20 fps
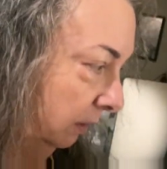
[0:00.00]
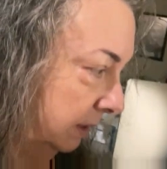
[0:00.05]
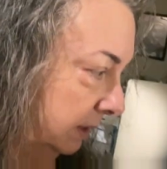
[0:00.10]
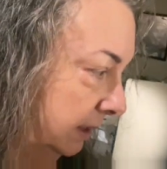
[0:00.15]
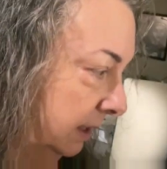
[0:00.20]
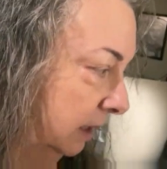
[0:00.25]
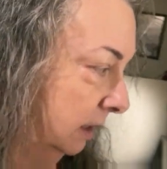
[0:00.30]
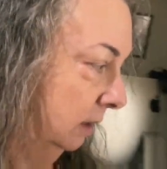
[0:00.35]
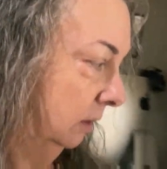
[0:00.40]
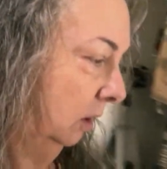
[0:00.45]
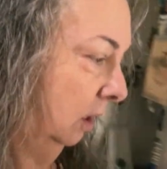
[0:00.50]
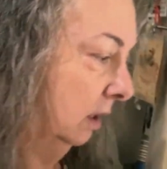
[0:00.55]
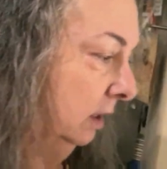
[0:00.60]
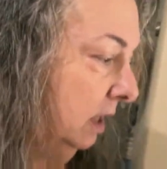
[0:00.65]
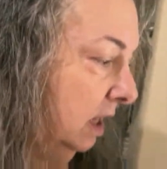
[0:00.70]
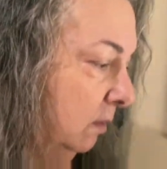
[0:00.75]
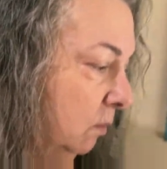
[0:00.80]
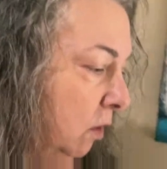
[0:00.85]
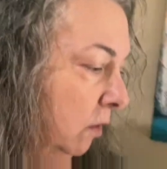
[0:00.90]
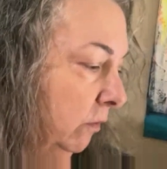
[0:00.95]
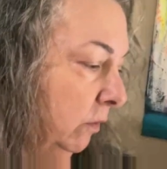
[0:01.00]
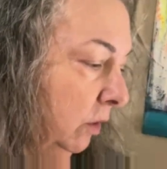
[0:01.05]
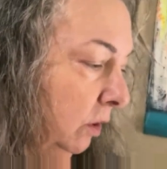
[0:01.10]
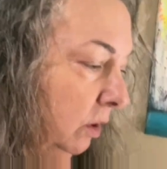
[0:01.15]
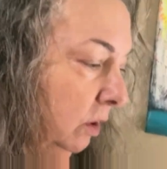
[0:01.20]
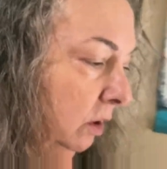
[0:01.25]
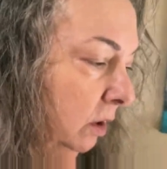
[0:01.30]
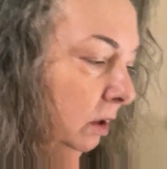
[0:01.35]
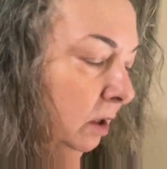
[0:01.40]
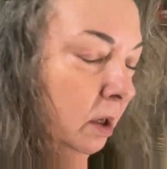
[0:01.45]
Son-in-law came
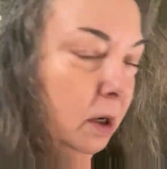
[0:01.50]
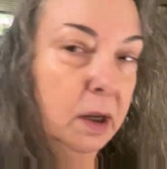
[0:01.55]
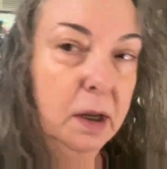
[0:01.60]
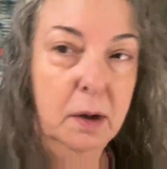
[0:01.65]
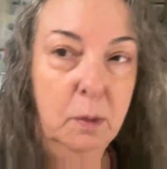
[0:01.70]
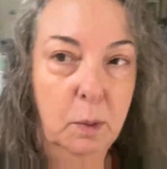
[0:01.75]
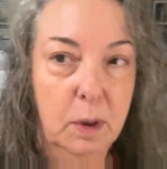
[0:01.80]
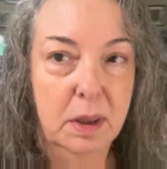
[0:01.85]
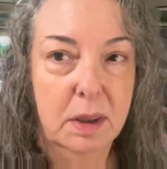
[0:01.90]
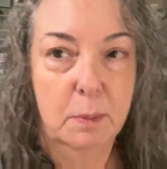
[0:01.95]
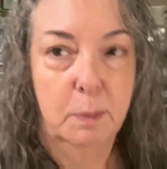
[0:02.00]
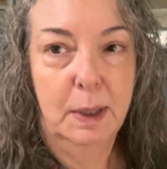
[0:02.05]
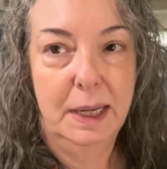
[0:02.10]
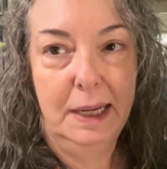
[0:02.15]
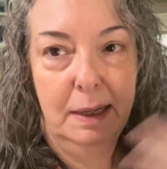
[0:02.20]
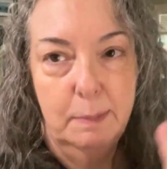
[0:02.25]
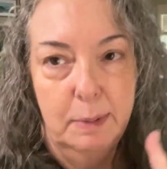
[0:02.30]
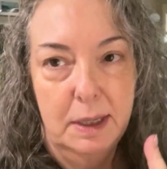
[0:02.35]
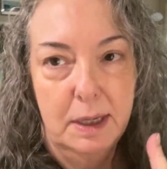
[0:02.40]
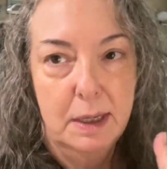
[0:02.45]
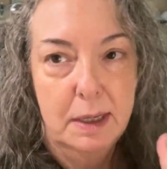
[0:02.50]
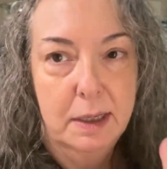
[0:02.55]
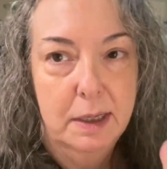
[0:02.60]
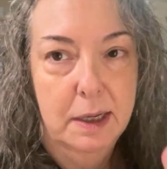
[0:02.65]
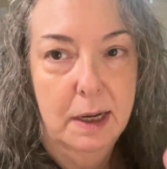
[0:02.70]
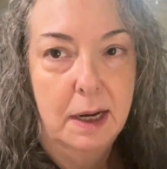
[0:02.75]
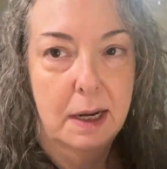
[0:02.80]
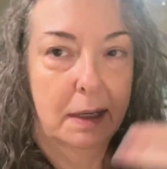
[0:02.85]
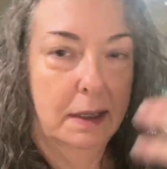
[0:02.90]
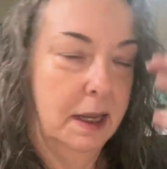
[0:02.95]
over with the baby,
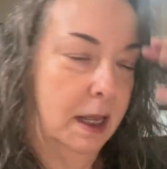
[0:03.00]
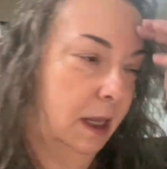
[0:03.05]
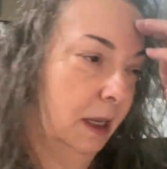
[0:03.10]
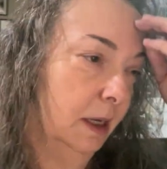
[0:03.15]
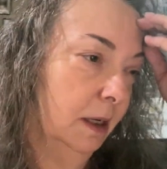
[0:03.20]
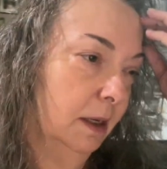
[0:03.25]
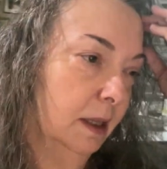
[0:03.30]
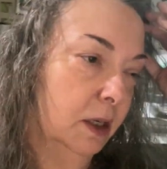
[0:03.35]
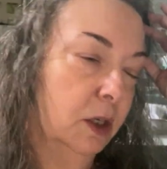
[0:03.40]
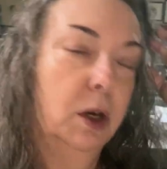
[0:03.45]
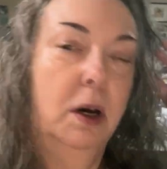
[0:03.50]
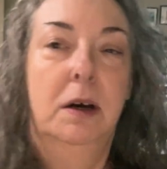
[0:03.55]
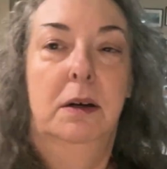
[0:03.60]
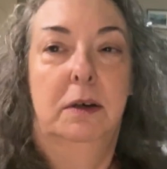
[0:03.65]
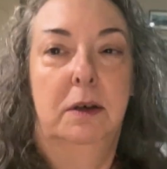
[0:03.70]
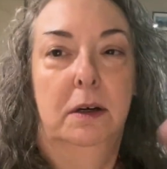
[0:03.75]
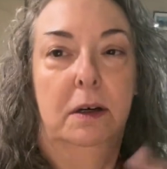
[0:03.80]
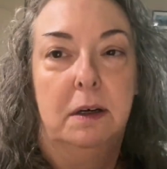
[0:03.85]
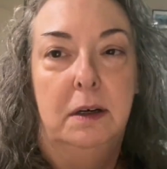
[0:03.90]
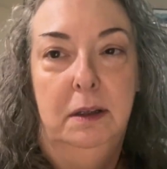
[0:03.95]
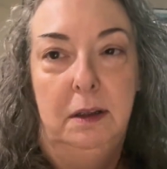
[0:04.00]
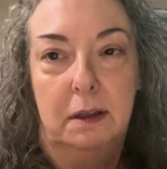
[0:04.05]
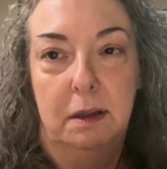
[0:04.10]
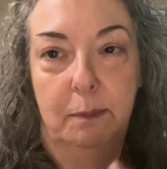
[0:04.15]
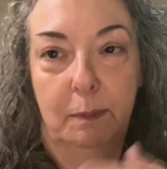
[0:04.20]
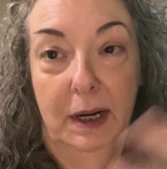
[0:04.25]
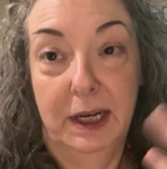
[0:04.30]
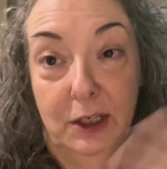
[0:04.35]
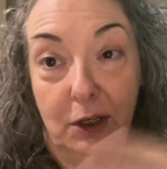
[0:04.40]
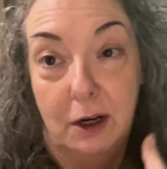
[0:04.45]
and then the daughter, and
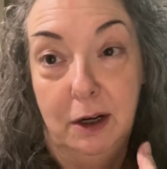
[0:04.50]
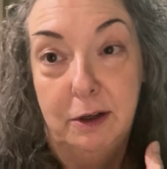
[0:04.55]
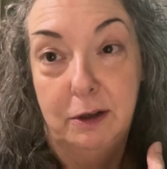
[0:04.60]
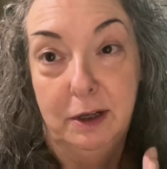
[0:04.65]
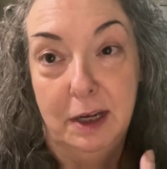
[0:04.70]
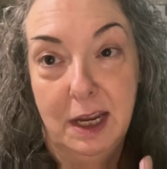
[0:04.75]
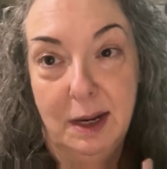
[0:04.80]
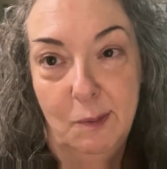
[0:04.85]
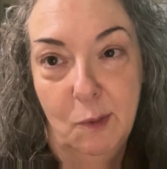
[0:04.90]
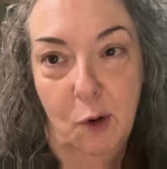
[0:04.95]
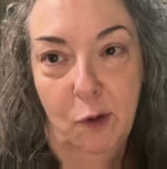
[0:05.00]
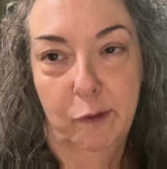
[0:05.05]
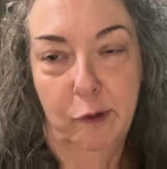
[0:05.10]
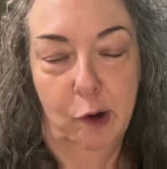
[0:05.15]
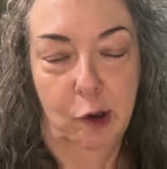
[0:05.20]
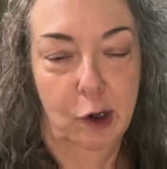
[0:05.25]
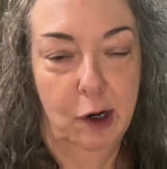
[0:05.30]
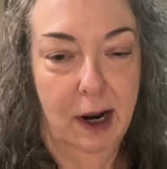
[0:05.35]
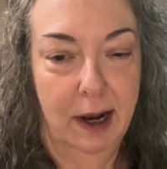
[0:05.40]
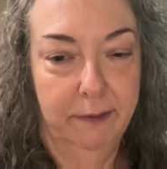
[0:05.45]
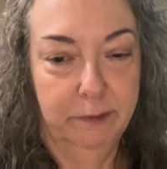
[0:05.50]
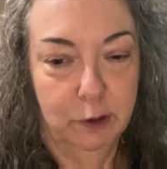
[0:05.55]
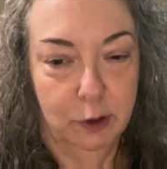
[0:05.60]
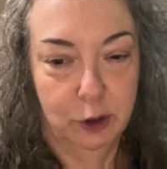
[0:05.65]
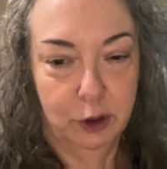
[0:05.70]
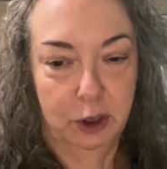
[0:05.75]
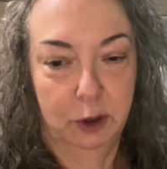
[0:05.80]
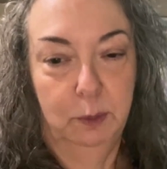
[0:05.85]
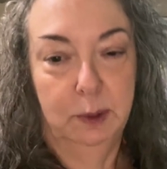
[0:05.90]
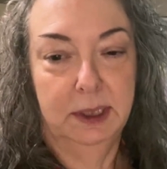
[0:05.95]
my daughter came over after
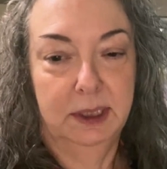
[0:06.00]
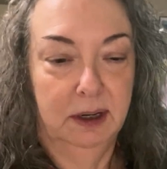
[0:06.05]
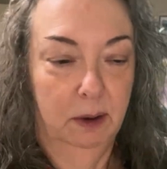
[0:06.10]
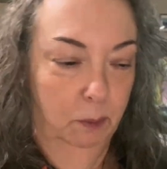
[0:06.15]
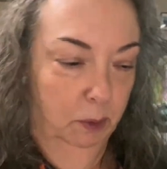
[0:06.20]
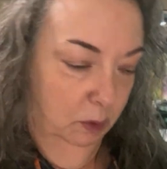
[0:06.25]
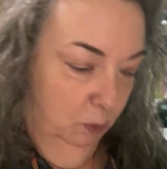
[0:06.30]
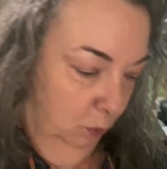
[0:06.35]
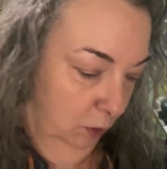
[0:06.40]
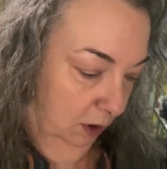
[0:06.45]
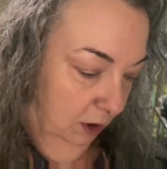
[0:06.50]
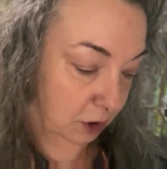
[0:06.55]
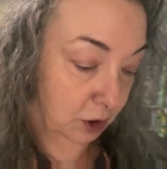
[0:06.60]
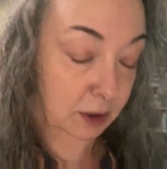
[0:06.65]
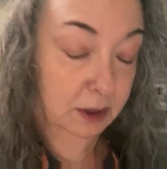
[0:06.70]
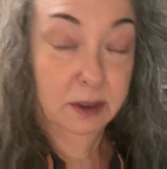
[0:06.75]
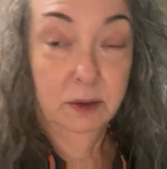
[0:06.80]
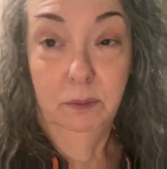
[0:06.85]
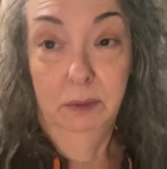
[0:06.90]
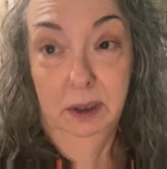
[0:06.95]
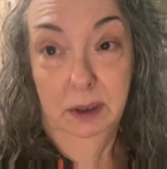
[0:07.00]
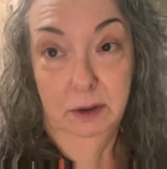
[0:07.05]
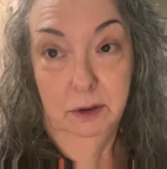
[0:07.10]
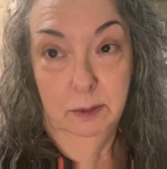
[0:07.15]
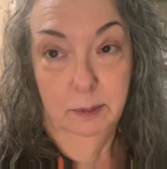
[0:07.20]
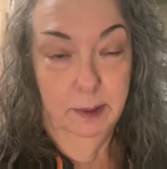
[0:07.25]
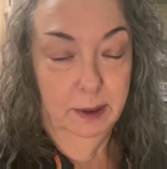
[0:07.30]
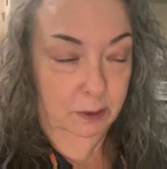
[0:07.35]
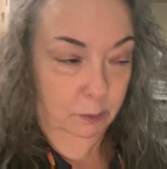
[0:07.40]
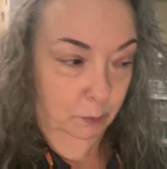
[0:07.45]
she was done with work. She's a realtor,
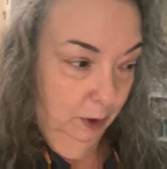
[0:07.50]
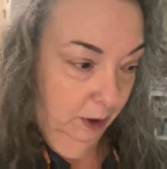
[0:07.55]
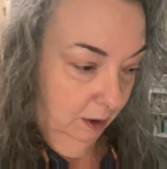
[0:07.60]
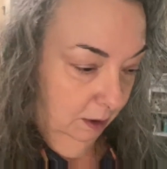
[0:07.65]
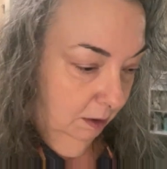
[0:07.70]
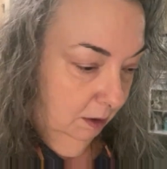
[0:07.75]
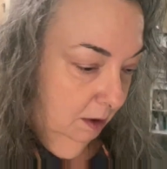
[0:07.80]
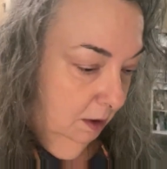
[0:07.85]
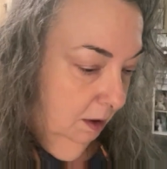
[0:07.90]
by the way.